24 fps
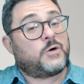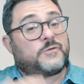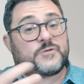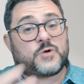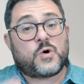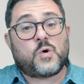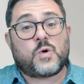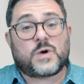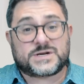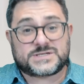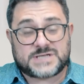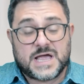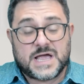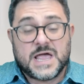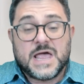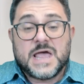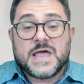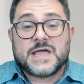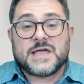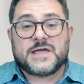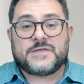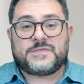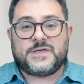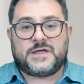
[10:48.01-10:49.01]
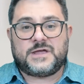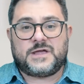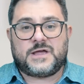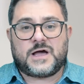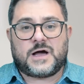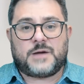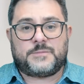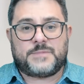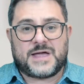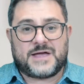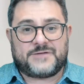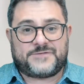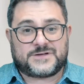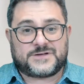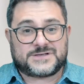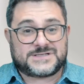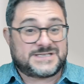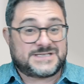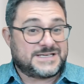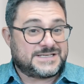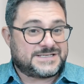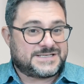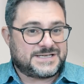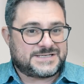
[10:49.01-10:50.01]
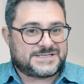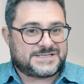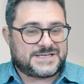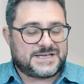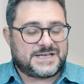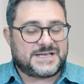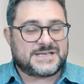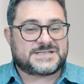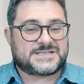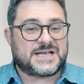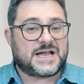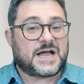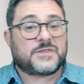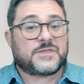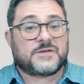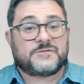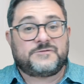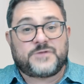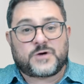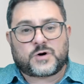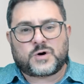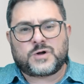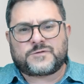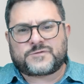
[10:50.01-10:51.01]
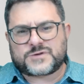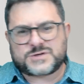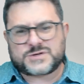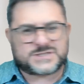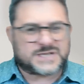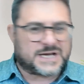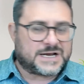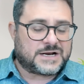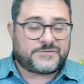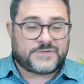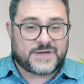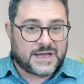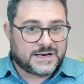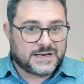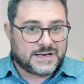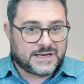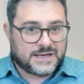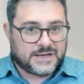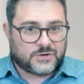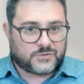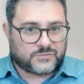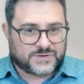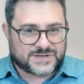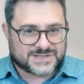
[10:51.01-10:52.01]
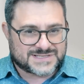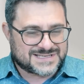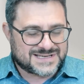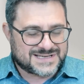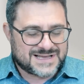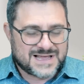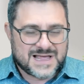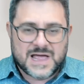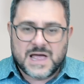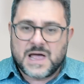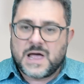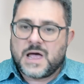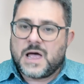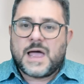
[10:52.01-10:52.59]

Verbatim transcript: Now of course the um, FLCCC is saying on the very first sign of any illness.